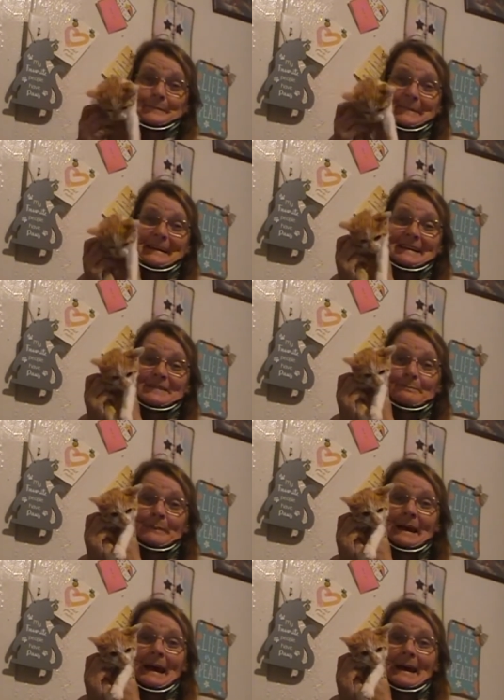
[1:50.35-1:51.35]
he's
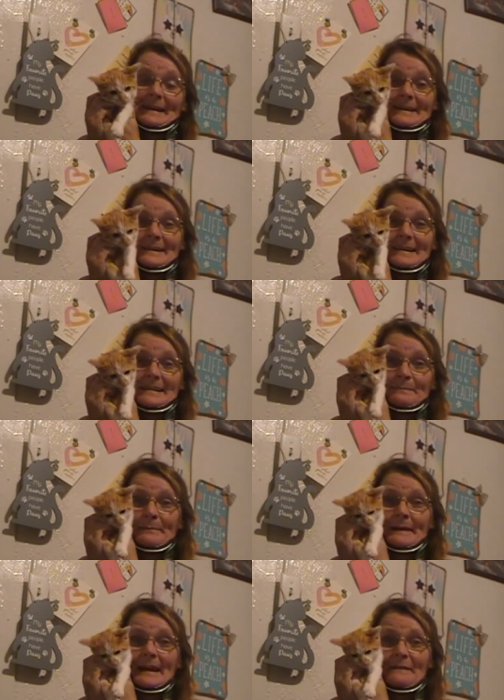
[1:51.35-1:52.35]
back and he's
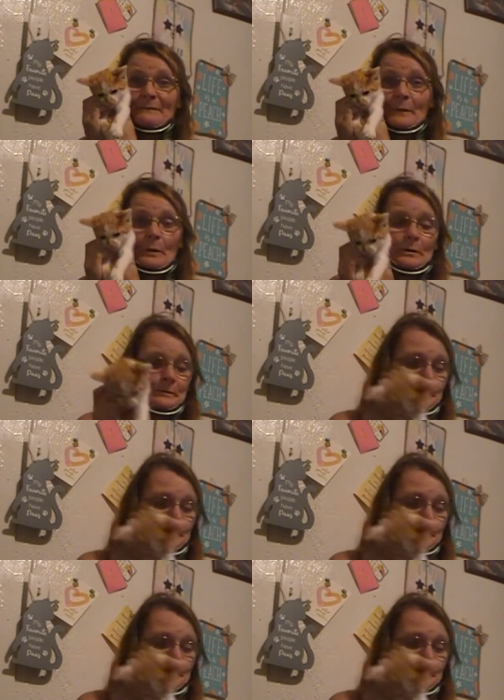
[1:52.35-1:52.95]
playful.